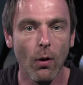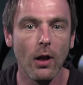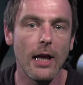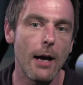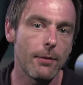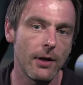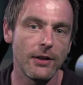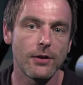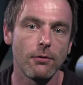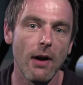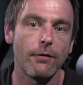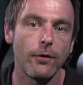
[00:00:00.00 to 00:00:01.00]
what will happen is
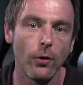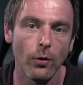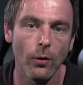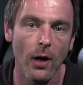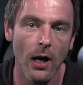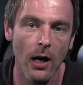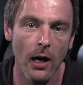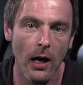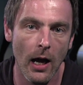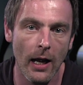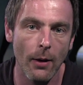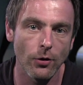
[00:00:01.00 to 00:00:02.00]
the ref will
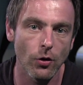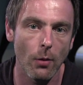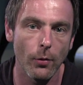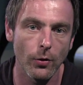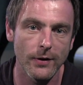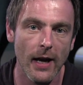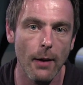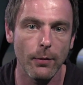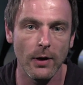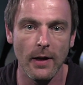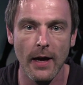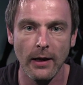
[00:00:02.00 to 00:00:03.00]
allow a drop ball to
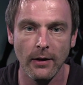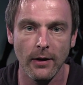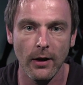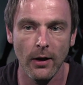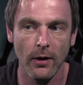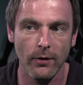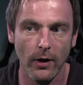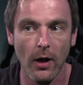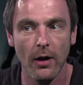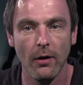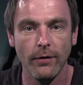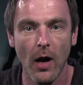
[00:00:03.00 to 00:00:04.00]
happen, and then the
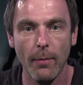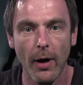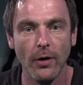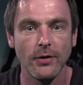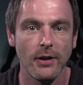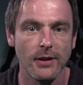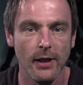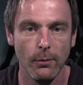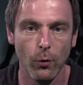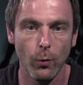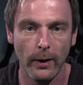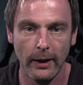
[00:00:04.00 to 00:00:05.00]
kind of opposing
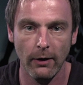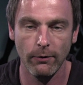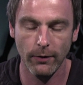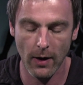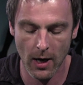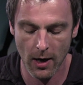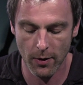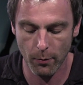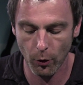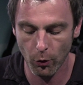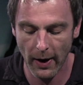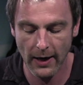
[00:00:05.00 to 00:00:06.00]
team will give the
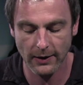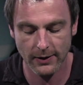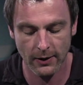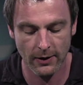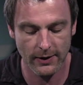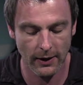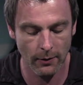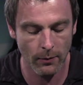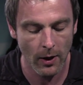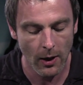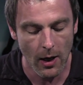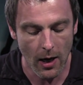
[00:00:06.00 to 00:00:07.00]
ball back to the
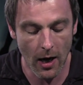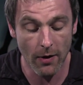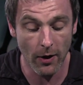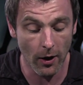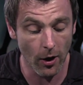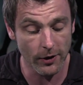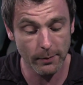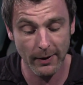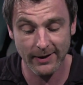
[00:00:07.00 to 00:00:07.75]
team that lost